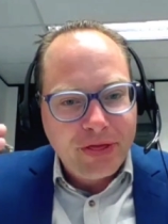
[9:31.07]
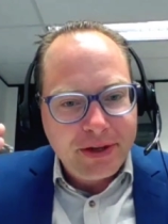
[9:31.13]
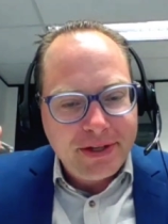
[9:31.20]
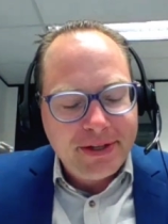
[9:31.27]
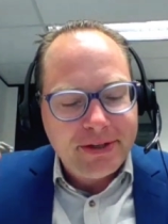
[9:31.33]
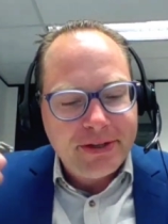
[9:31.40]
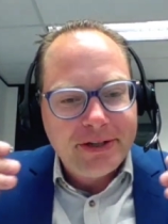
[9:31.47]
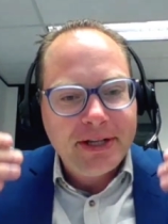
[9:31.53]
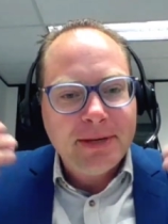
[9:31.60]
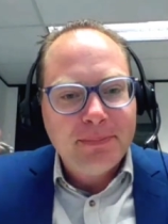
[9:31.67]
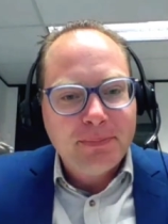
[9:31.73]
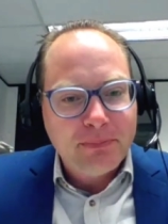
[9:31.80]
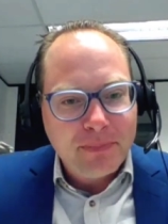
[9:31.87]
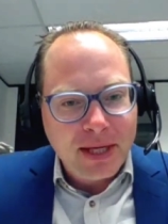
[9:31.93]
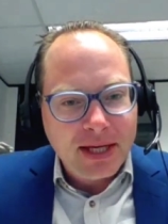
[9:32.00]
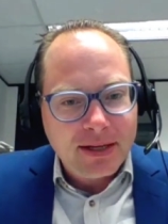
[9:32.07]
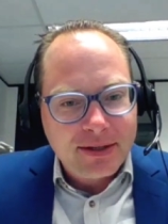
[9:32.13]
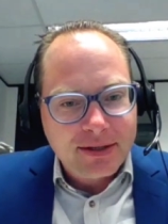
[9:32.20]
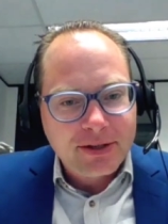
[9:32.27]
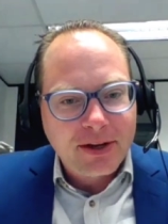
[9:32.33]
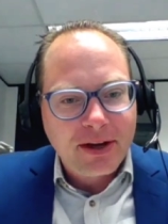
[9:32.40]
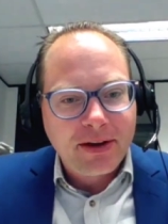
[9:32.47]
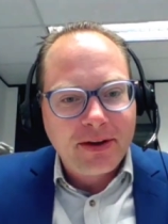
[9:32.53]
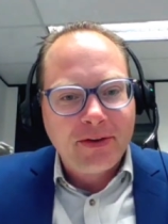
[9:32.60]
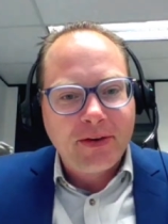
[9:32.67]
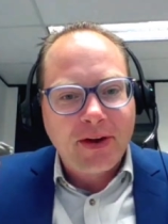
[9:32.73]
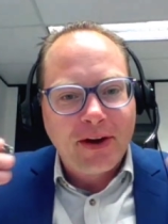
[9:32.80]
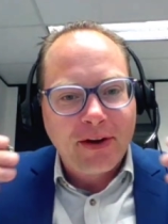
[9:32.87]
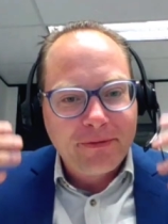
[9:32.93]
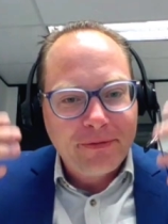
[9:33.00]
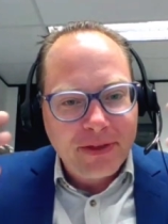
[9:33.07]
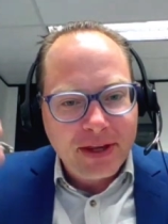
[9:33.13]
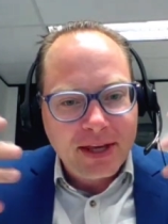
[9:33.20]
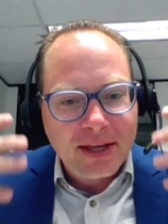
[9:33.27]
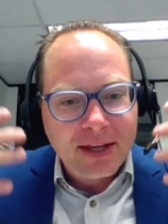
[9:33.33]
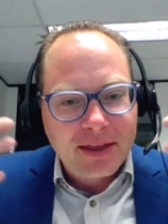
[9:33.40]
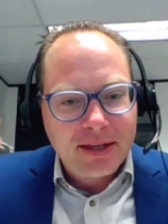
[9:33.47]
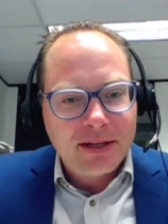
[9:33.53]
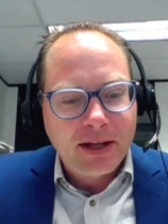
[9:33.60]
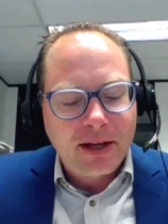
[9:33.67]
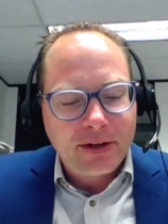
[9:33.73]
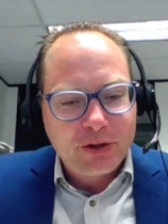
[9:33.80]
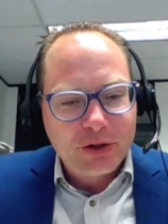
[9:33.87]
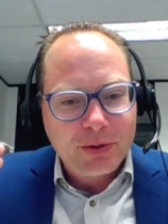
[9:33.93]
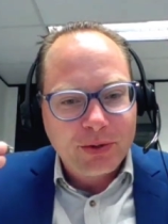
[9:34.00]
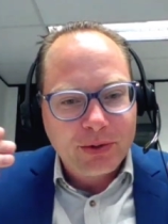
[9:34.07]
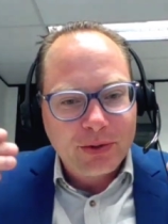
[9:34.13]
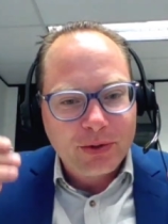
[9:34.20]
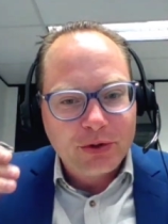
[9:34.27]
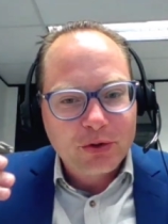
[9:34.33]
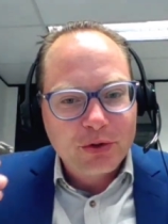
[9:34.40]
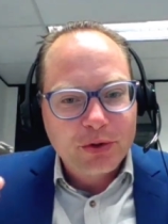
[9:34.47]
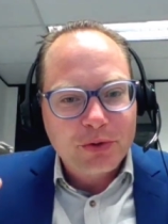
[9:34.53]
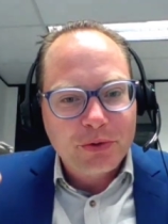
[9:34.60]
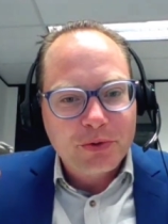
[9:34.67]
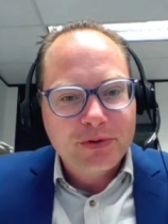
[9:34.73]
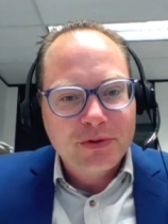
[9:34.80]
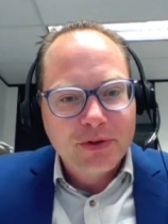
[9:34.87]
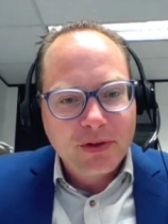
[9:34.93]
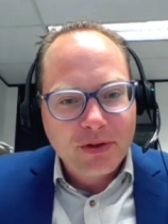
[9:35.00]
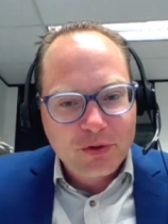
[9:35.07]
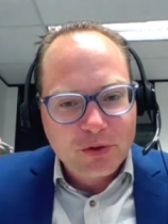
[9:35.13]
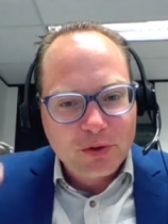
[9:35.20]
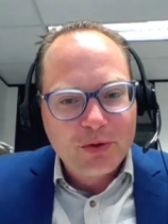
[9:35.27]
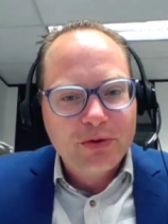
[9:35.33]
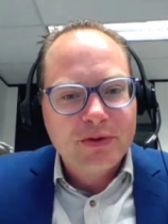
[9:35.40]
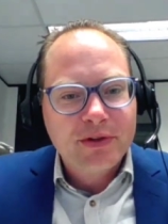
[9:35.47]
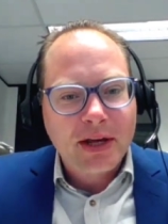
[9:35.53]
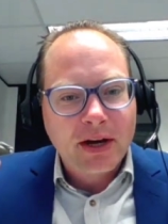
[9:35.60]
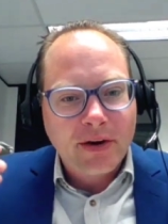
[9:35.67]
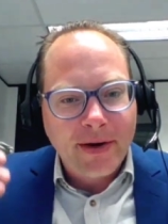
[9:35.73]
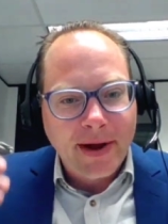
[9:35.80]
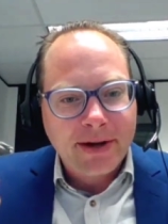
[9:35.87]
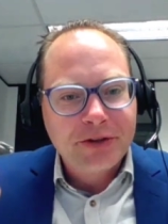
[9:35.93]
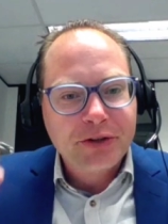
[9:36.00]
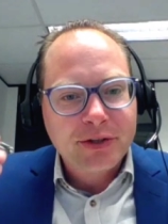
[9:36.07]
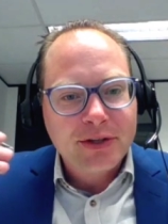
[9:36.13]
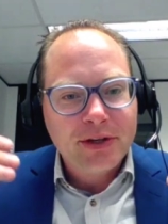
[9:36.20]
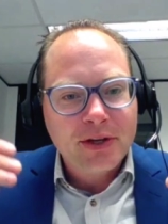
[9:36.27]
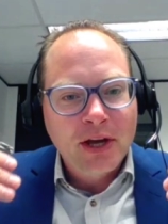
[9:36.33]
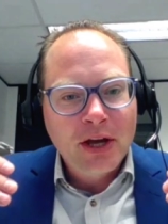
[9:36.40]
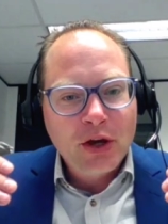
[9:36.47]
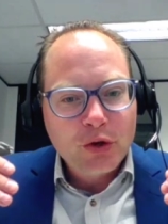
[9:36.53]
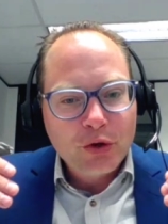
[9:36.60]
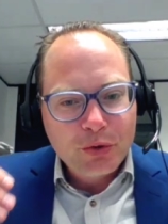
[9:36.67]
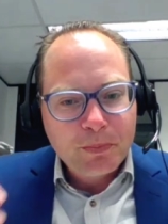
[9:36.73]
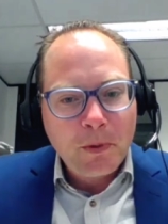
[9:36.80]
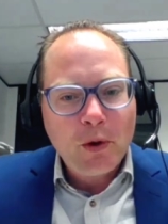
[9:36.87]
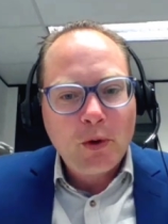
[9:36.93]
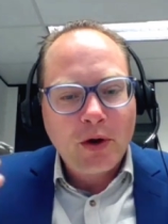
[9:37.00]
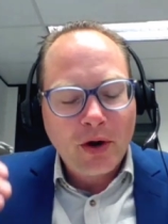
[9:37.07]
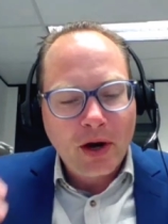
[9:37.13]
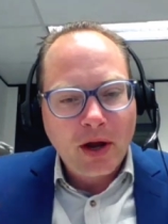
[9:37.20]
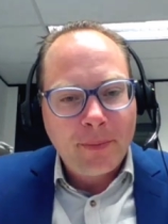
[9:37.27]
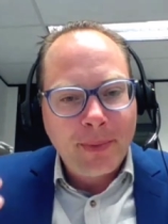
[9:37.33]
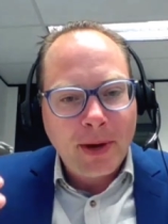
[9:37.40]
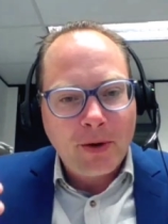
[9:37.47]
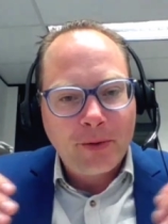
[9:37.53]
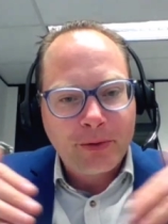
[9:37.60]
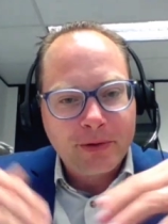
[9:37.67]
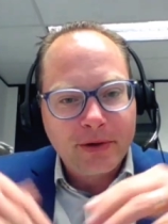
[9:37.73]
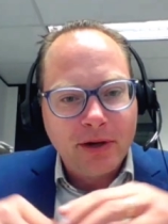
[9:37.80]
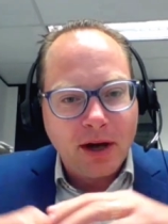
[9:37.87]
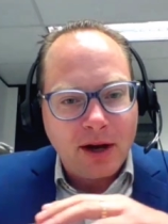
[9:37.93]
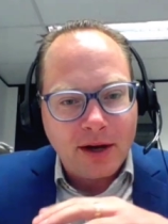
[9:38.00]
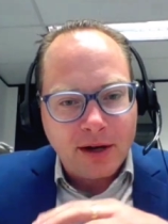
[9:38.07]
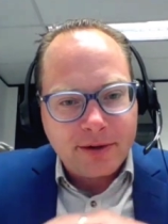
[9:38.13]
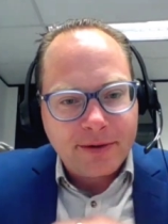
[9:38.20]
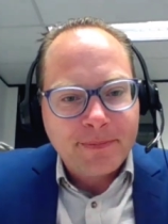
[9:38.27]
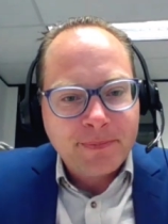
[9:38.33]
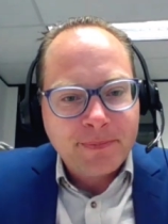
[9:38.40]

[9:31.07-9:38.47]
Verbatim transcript: the deep meat of the theological truths, truths that are actually spoken about God.